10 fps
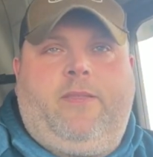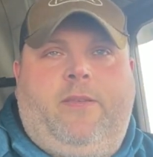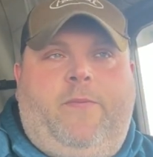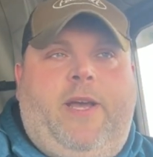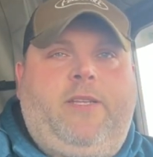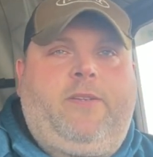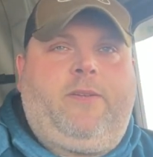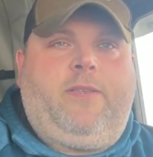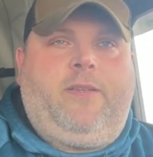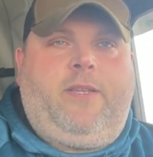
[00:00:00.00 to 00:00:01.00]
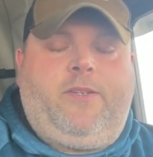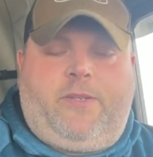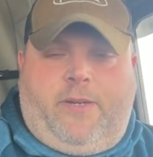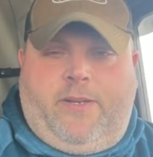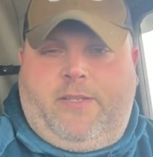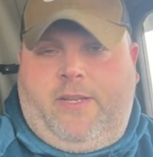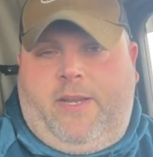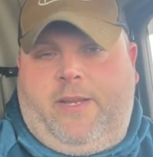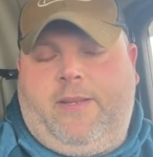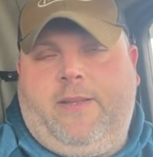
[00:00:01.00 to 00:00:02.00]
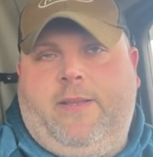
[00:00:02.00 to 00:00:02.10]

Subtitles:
faster that you started seeing